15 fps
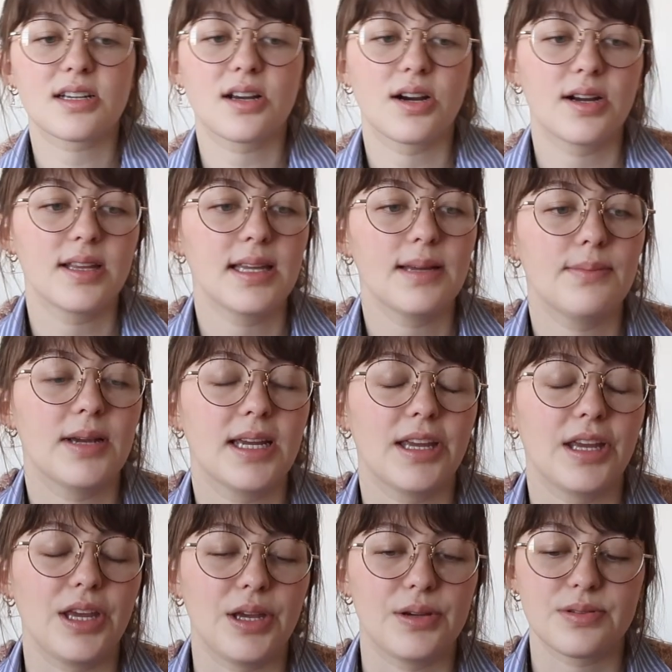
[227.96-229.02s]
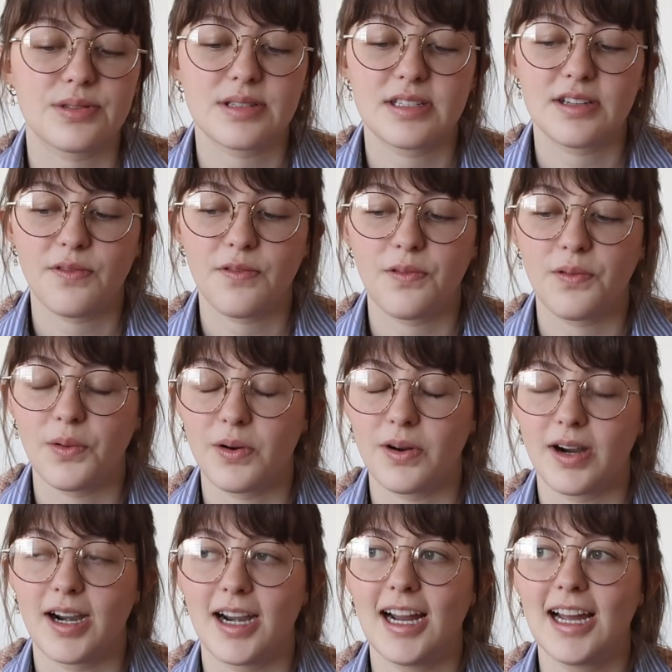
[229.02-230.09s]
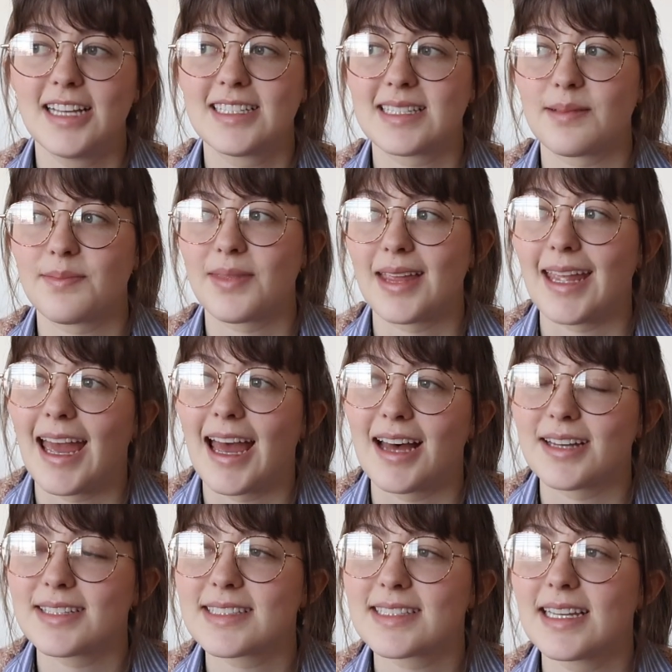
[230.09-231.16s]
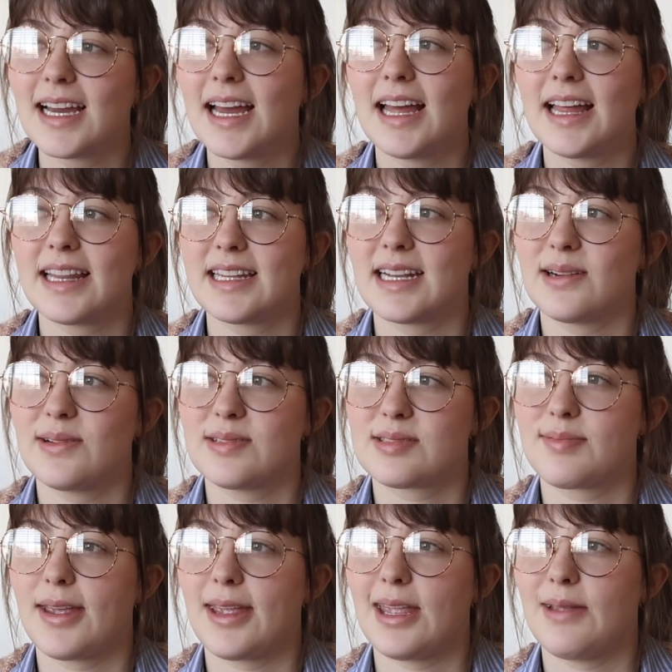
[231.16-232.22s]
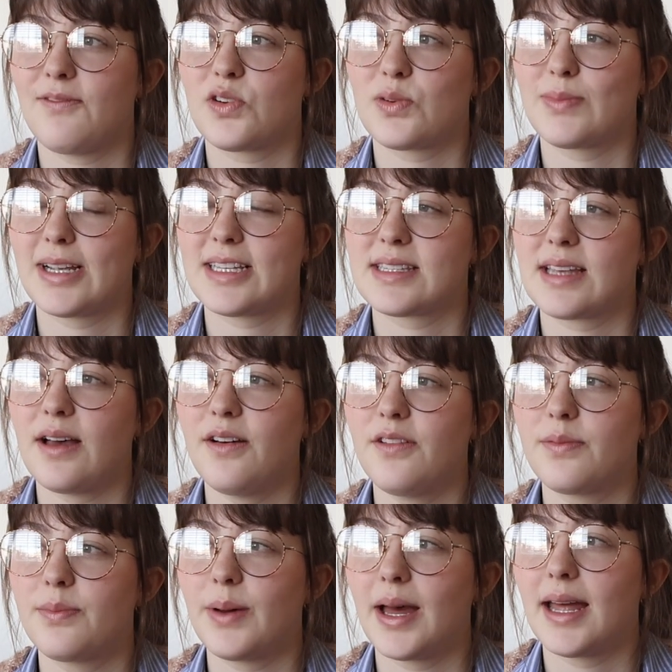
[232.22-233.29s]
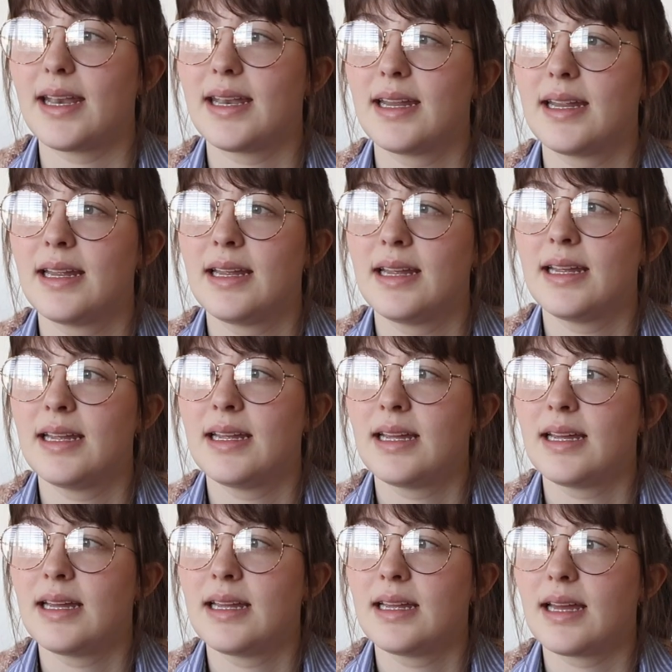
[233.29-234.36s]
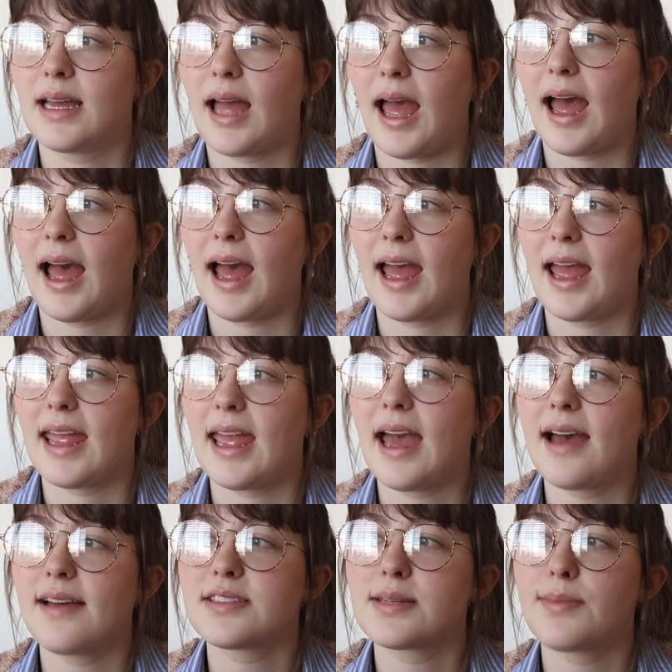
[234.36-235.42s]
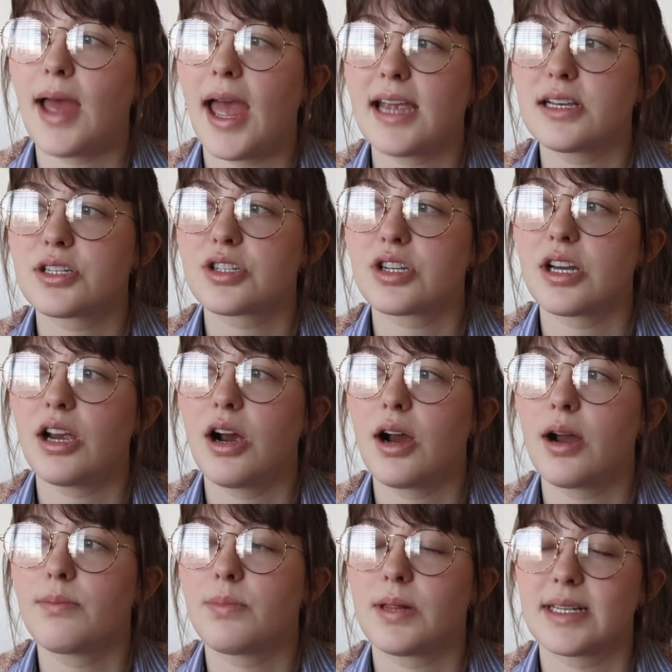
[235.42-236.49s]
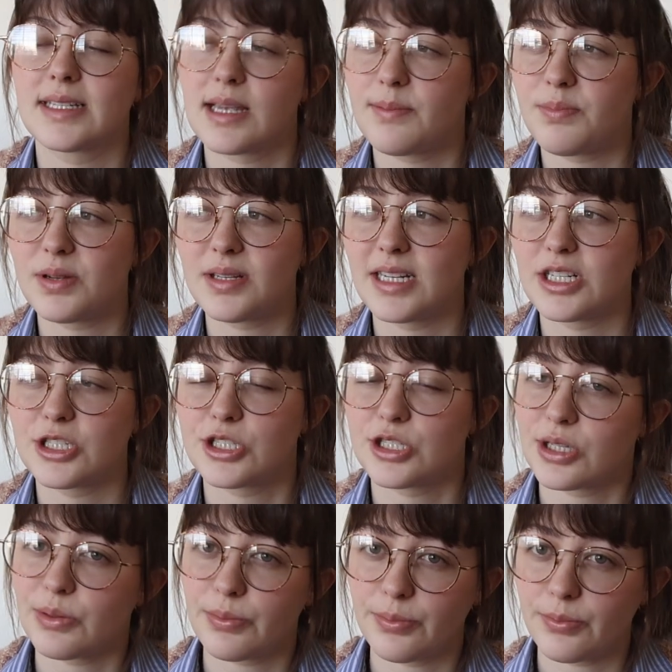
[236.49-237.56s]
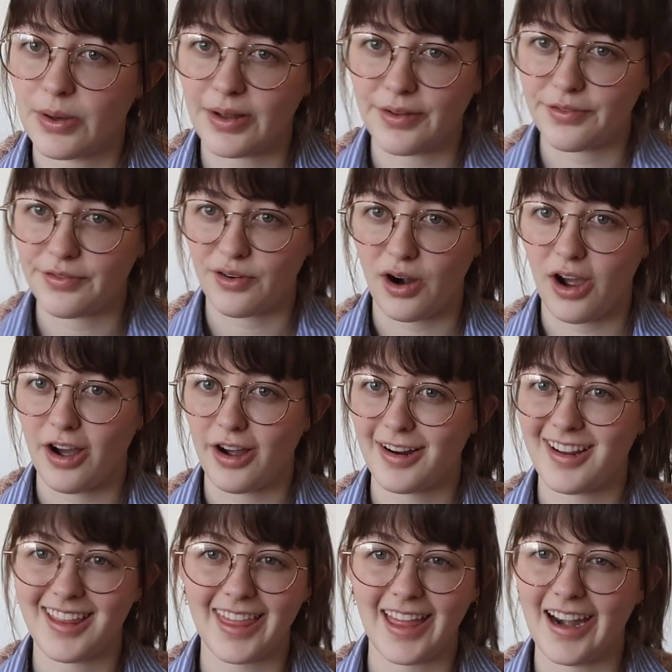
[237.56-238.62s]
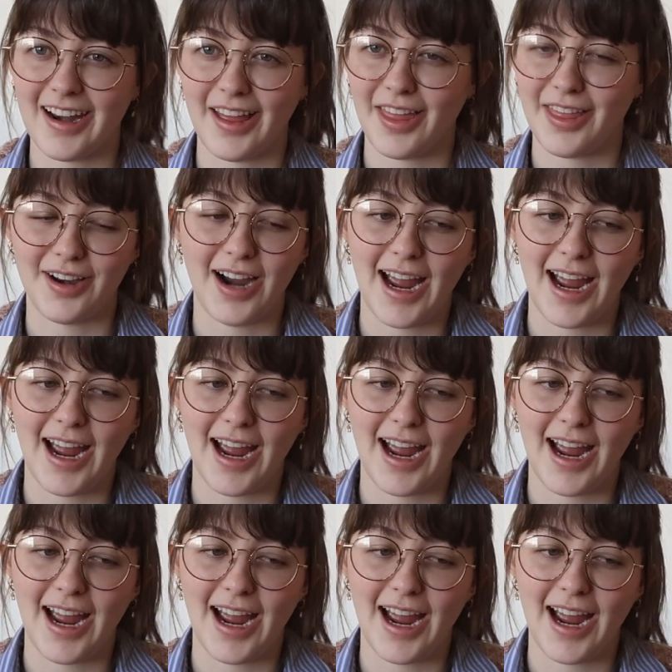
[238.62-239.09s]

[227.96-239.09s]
currently being used for something else that I was making for myself, but I have some extra yarn, plus I potentially will frog that other